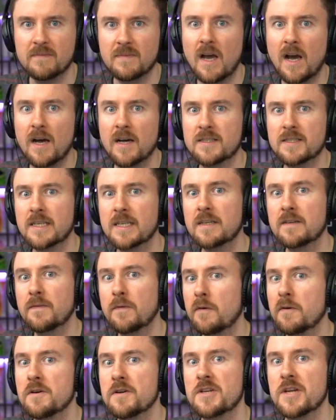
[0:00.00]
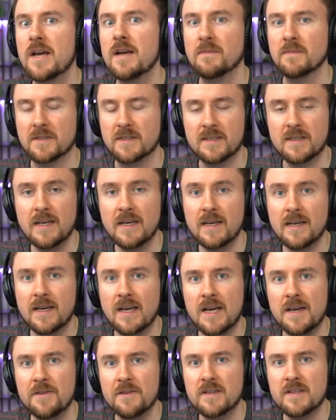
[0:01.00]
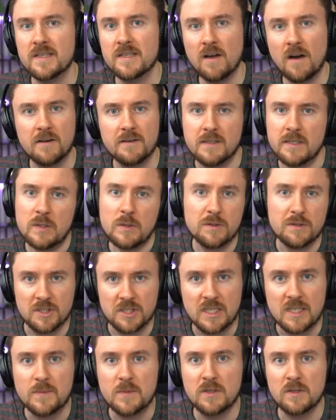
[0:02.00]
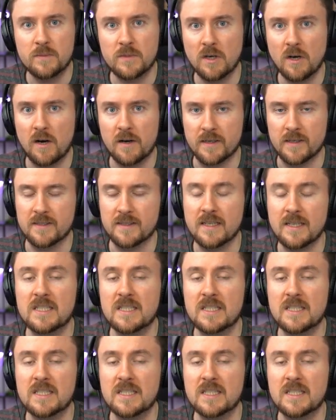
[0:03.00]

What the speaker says: asking for gems. And it's not too cheap, to be honest.